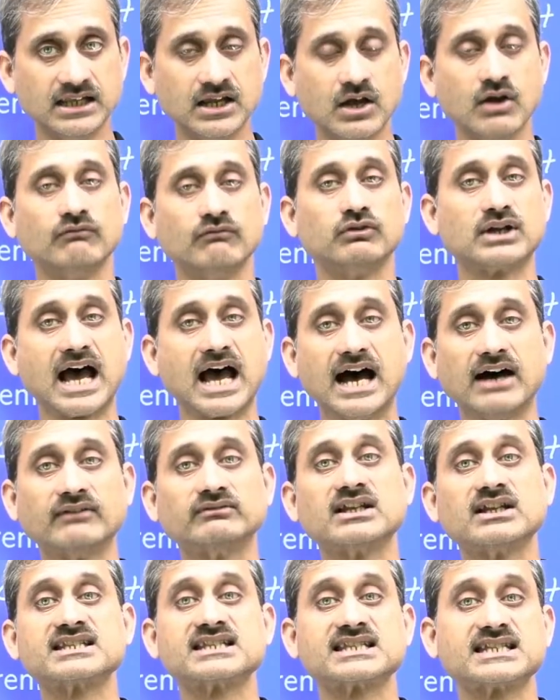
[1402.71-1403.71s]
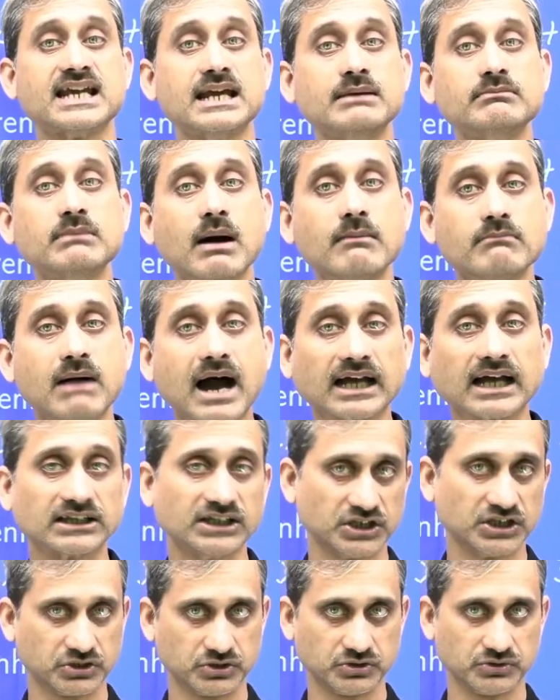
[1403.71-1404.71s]
would have the same
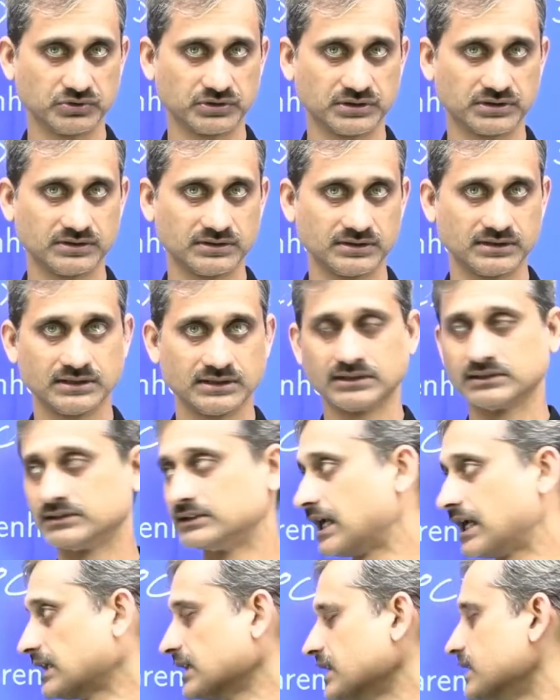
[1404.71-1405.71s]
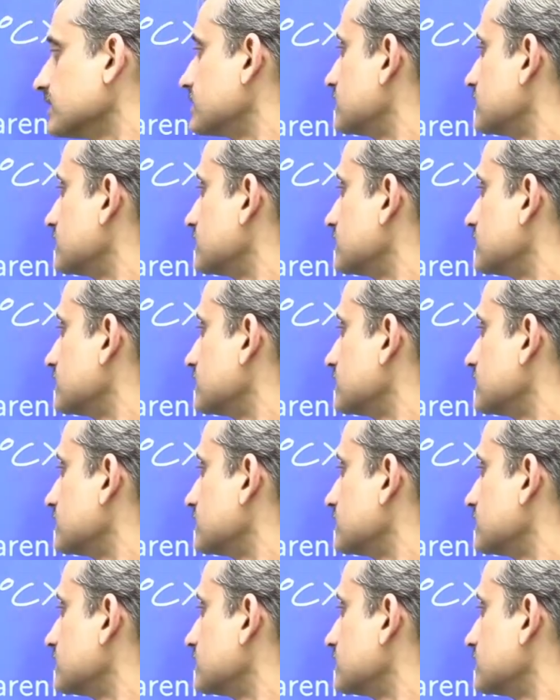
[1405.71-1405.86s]
magnitude? That is,